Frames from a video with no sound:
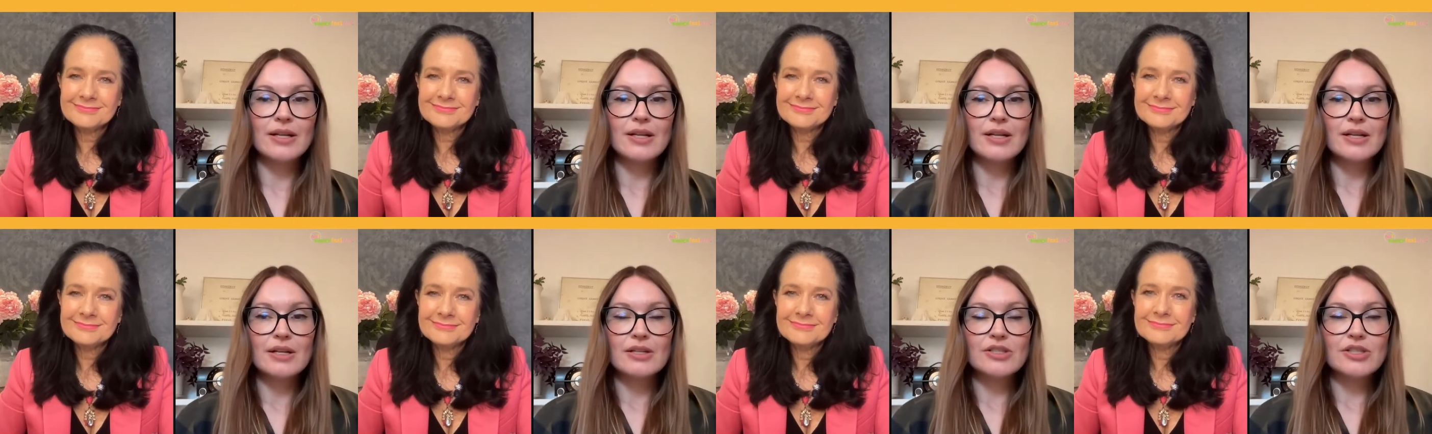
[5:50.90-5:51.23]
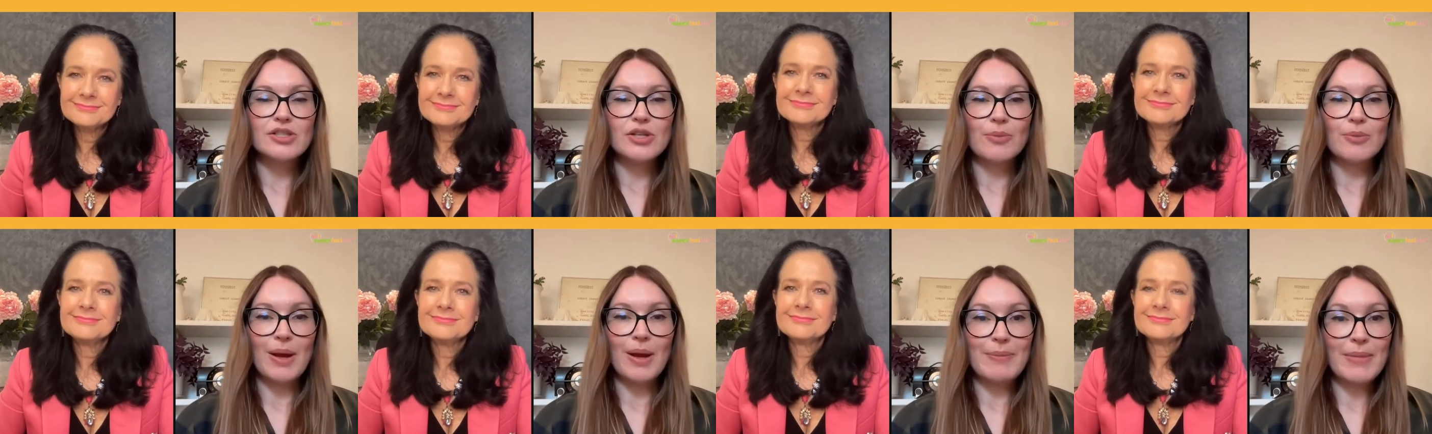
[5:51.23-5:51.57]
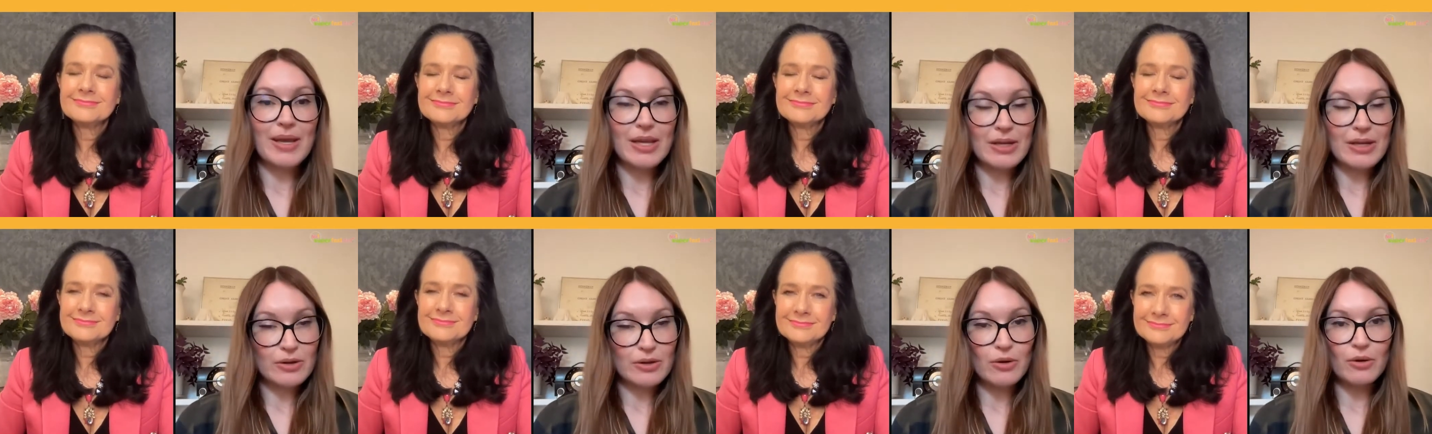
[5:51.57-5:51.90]
Speaker 1: So my
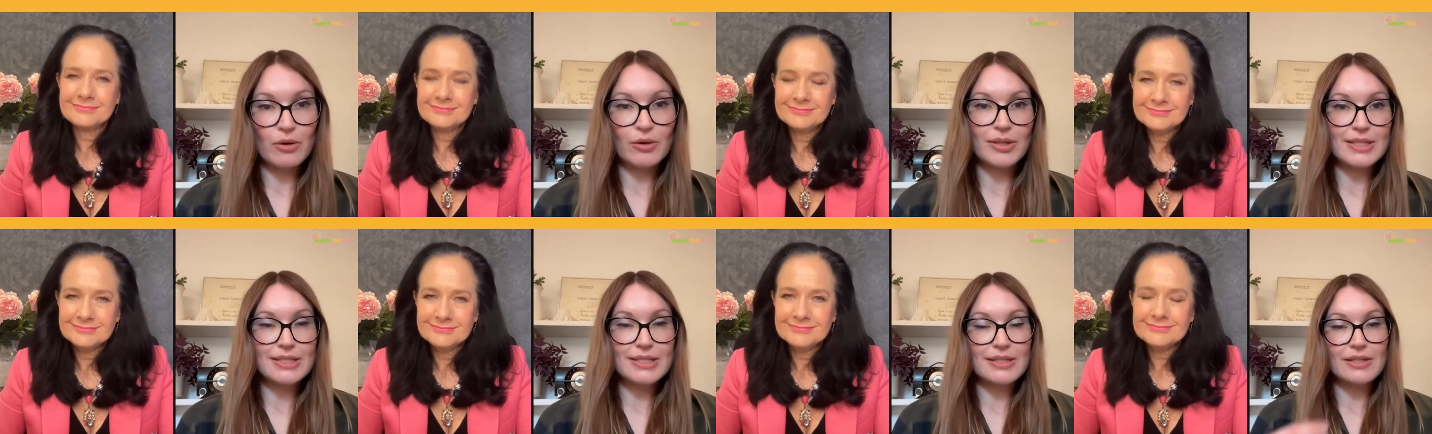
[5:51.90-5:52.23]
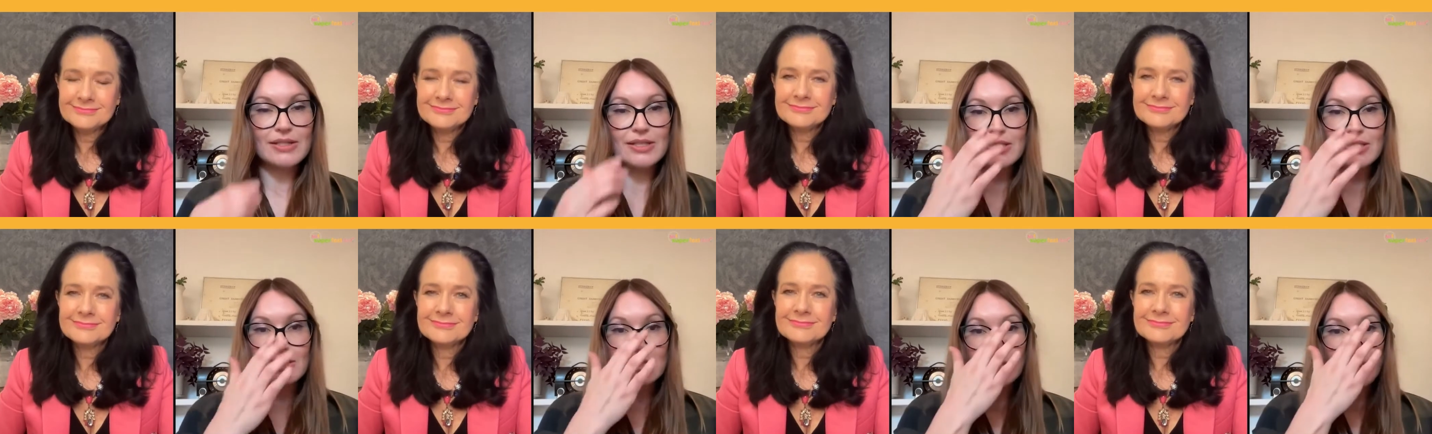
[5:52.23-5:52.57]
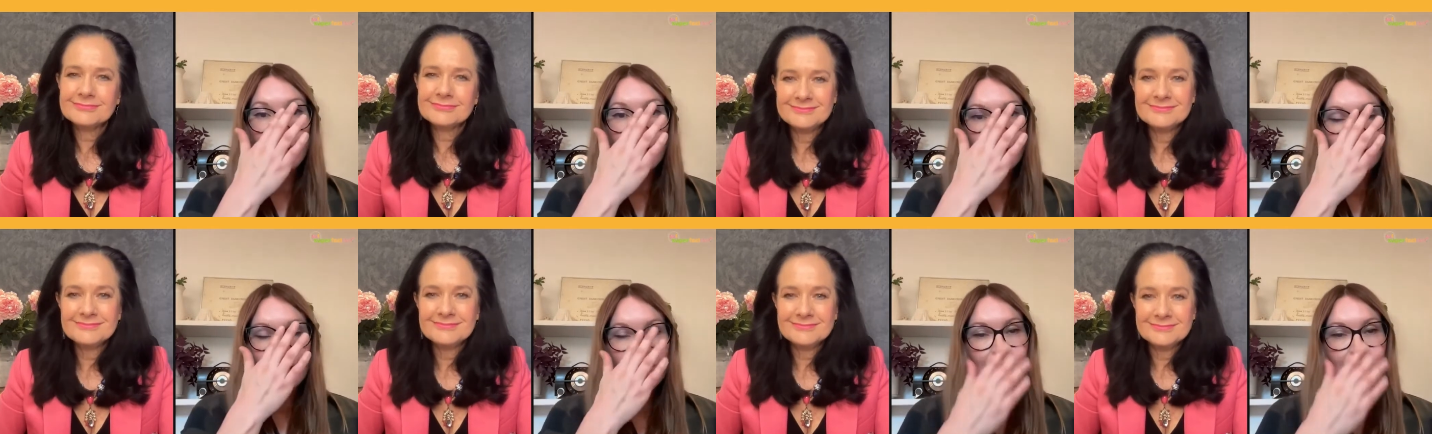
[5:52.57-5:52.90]
main goal is to just
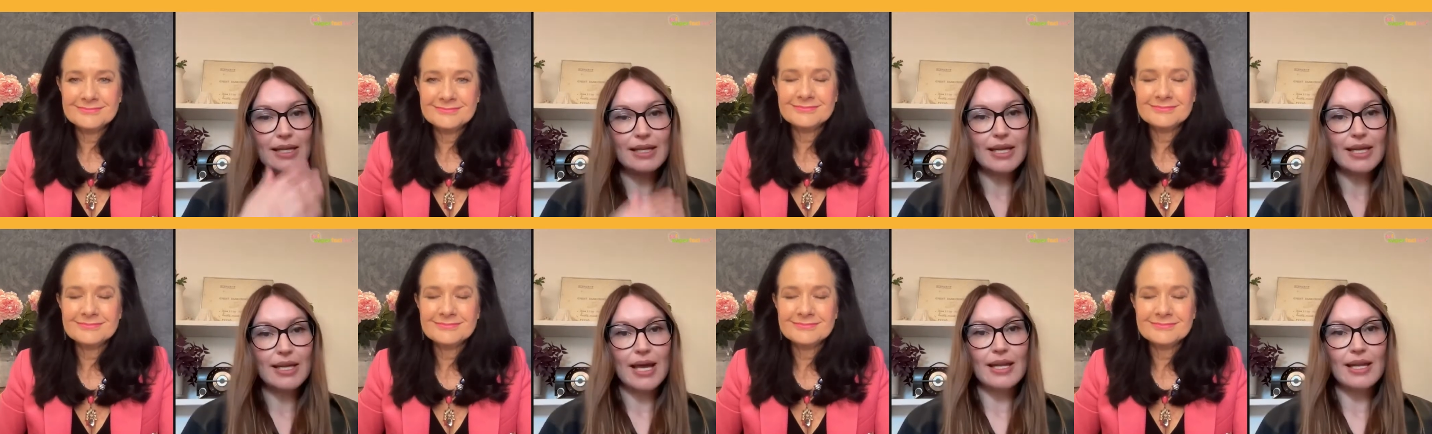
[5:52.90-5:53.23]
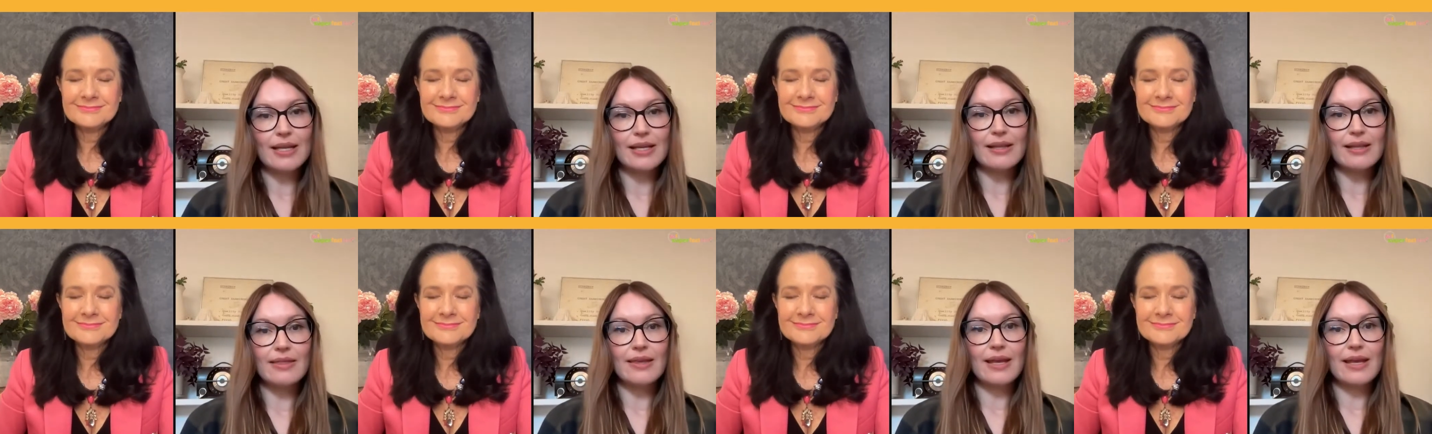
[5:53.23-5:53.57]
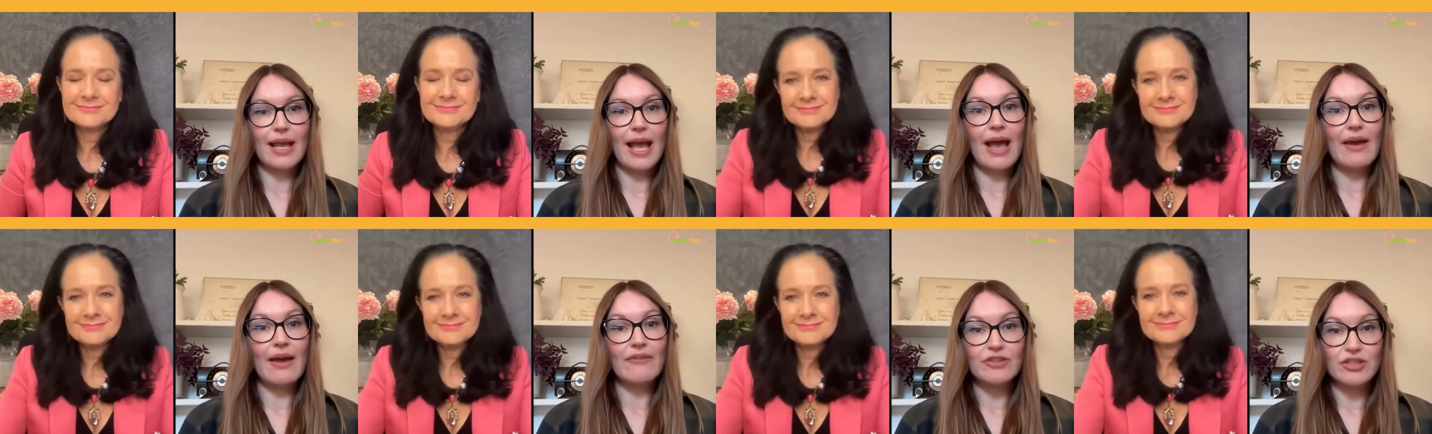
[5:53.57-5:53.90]
not eat
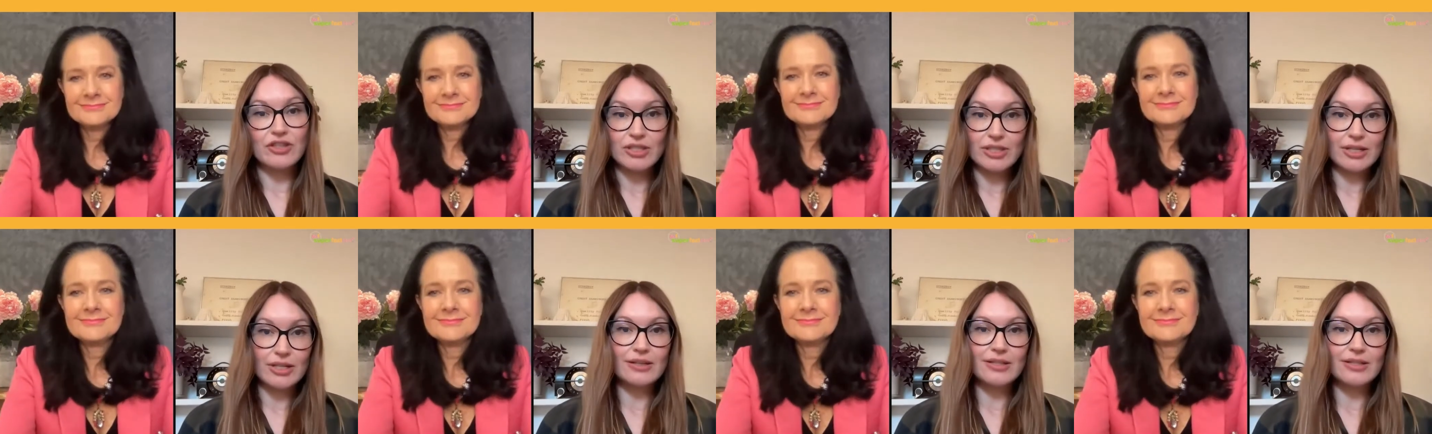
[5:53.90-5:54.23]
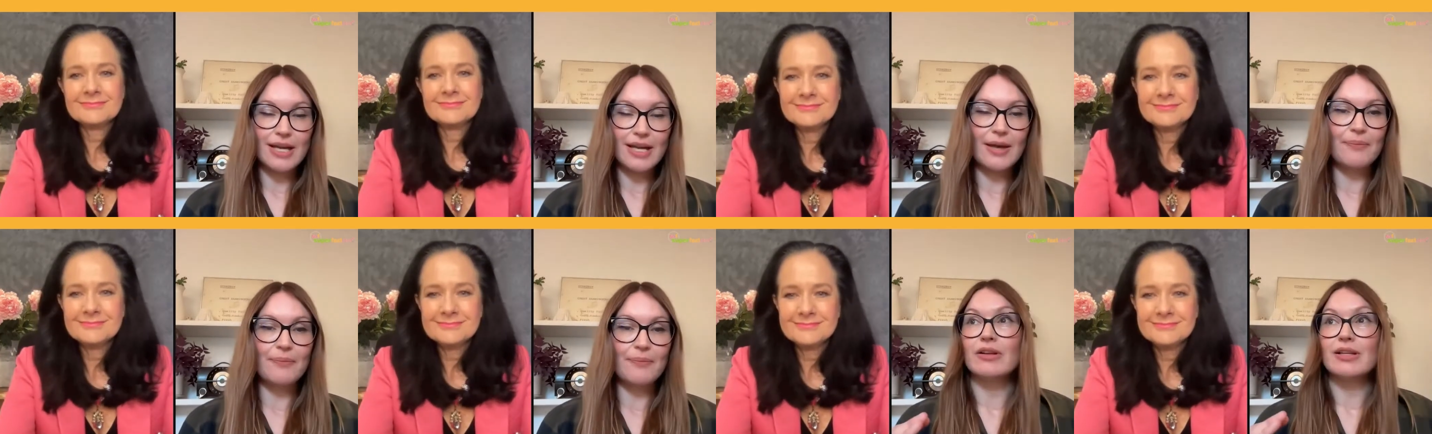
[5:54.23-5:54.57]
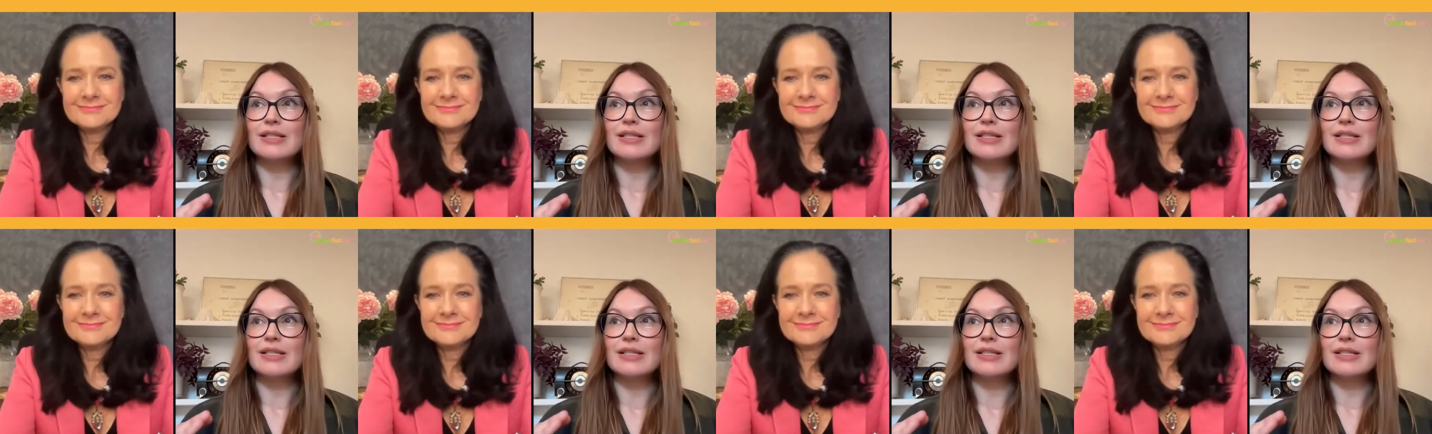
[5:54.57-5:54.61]
anything after dinner time.